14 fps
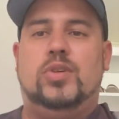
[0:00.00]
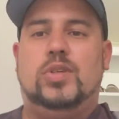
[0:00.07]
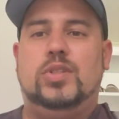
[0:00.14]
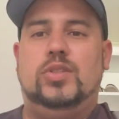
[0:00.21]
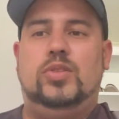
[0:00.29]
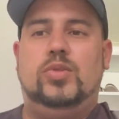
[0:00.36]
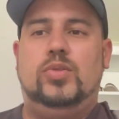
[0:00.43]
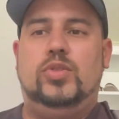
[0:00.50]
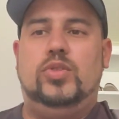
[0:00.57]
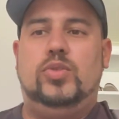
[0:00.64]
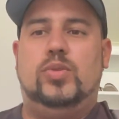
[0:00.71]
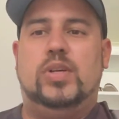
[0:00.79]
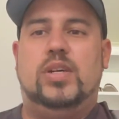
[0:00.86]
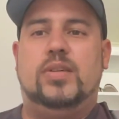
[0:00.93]
or
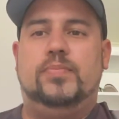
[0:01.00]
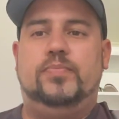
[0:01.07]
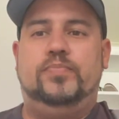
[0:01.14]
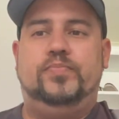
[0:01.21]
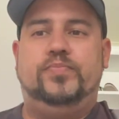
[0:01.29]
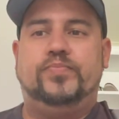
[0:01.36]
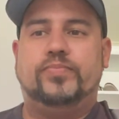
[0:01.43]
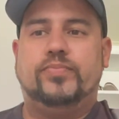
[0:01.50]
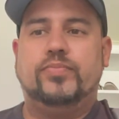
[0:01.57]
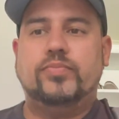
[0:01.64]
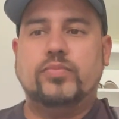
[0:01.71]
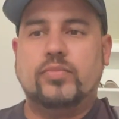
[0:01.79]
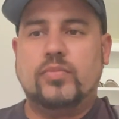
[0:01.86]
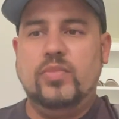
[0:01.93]
you
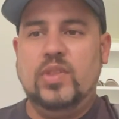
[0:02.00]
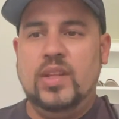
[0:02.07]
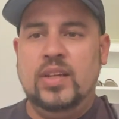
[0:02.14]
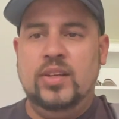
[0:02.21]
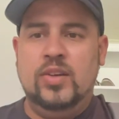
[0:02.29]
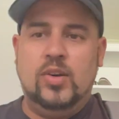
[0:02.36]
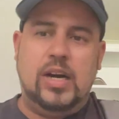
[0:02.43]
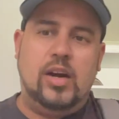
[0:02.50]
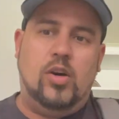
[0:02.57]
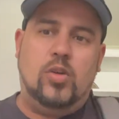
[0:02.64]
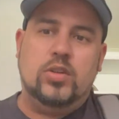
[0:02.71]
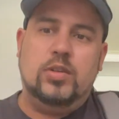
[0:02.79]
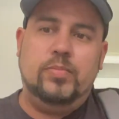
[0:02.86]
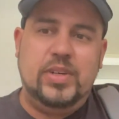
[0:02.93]
I
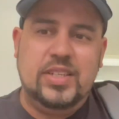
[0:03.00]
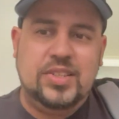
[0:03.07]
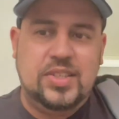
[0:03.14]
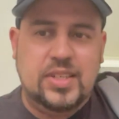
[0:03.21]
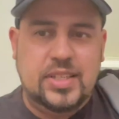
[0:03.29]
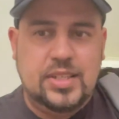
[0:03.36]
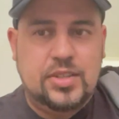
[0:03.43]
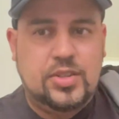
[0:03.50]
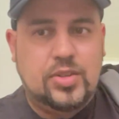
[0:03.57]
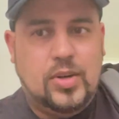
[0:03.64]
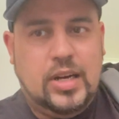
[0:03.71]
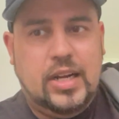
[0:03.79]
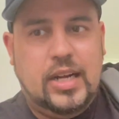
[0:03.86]
own a business, so